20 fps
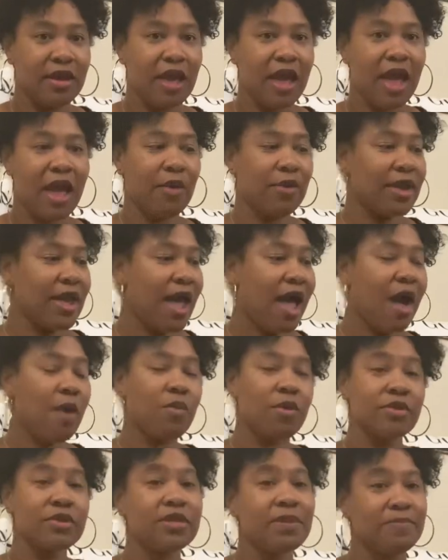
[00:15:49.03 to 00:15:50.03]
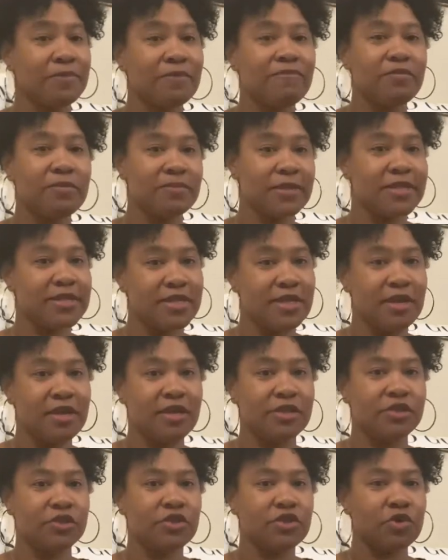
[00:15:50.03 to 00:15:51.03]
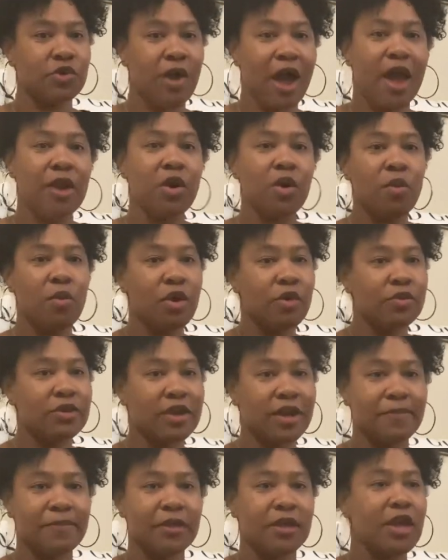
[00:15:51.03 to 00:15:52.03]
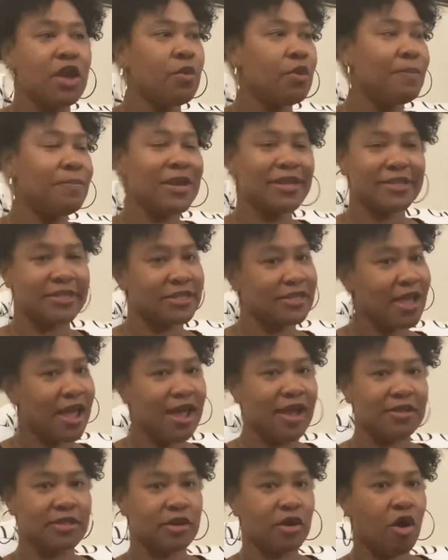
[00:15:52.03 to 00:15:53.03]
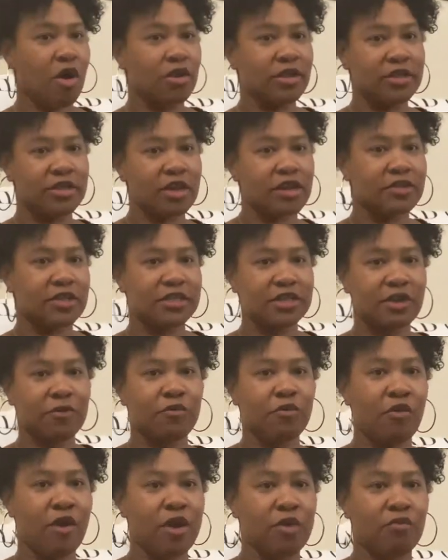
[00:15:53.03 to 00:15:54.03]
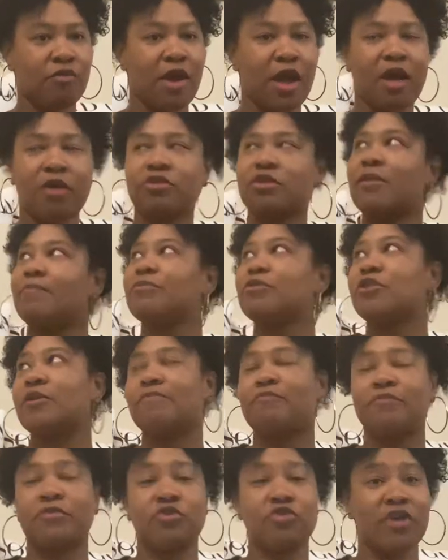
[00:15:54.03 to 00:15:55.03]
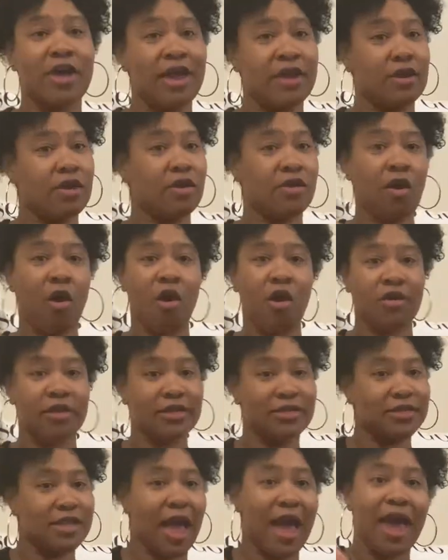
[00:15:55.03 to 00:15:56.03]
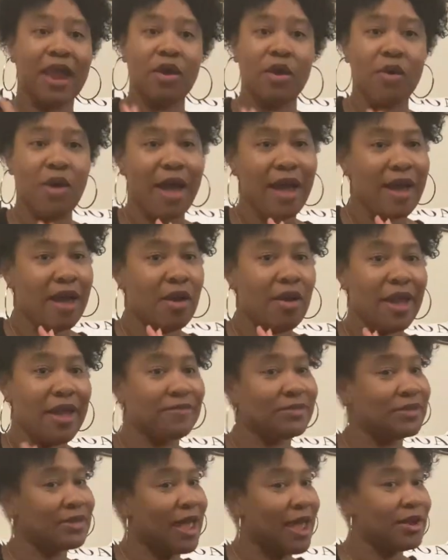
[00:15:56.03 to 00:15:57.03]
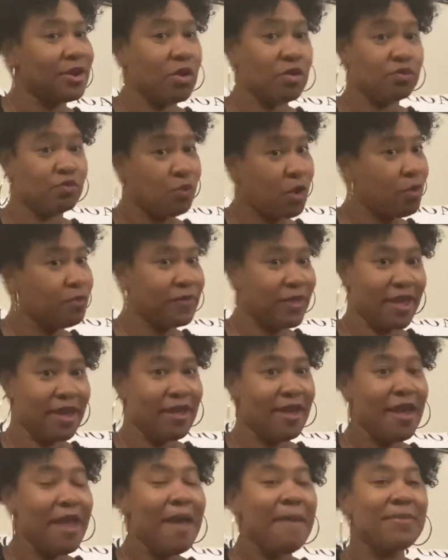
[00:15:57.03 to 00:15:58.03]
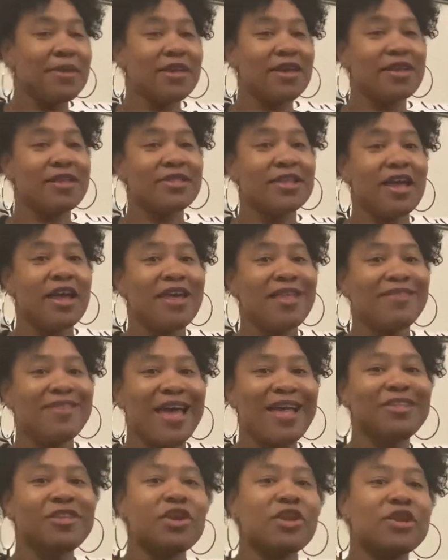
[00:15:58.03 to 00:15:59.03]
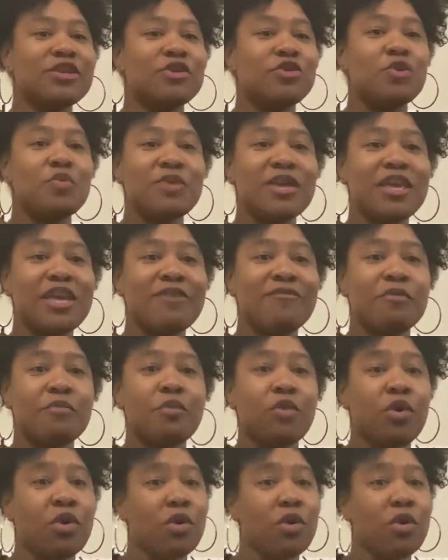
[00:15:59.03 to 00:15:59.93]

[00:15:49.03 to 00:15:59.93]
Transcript: Okay, I want something from the seed to the soil. I don't want nothing with pesticides and all this other stuff grown around, some shit from China and all this. I don't want that, because that's gonna do me even more